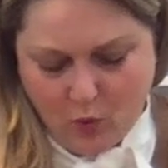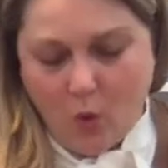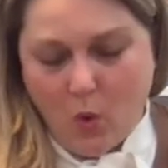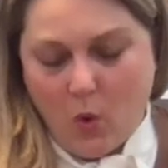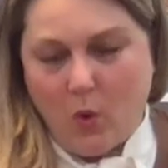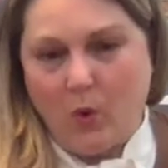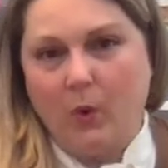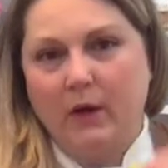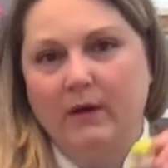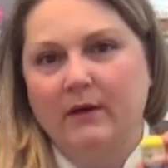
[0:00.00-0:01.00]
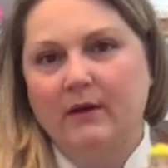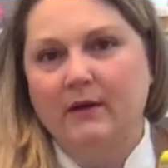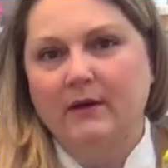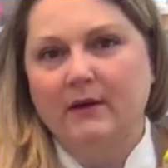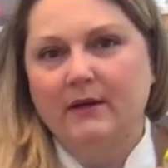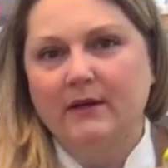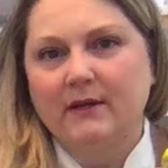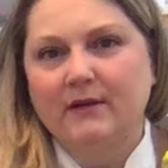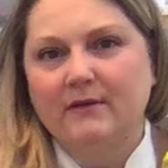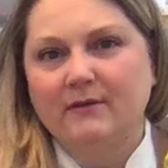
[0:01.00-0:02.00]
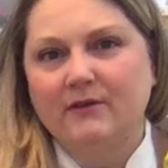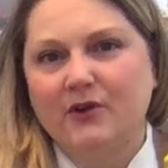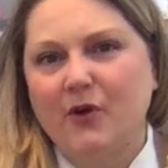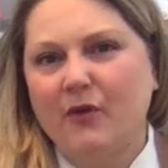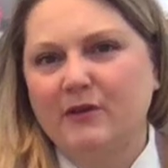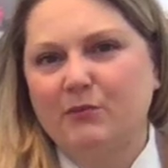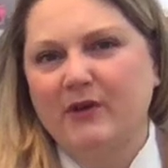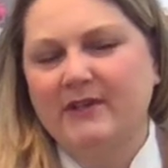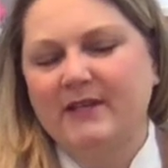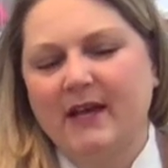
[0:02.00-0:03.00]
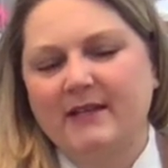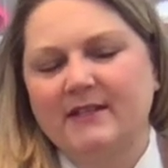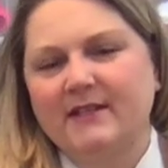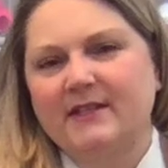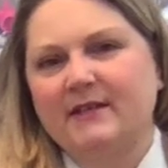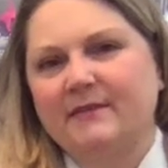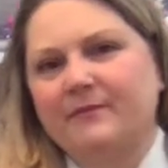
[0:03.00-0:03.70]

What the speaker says: Or, do you know this princess?